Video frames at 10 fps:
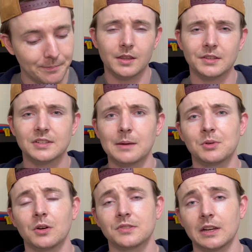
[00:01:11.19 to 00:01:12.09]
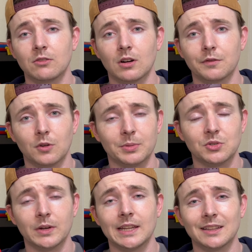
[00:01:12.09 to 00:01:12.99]
This game goes anywhere for
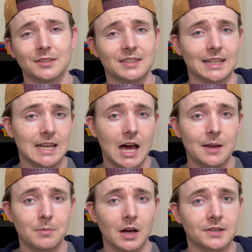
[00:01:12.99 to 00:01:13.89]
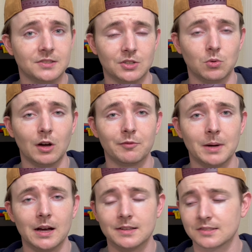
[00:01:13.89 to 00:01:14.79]
between, it looks like $9 to
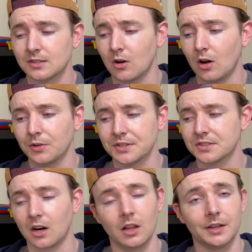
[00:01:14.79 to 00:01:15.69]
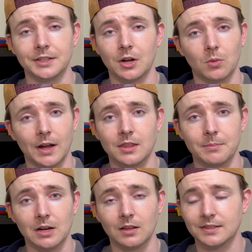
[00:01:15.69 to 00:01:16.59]
$12, so I'll just call it right in the
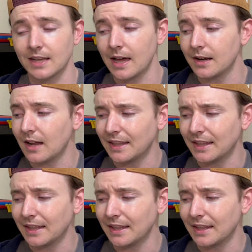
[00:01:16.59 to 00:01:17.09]
middle at 10.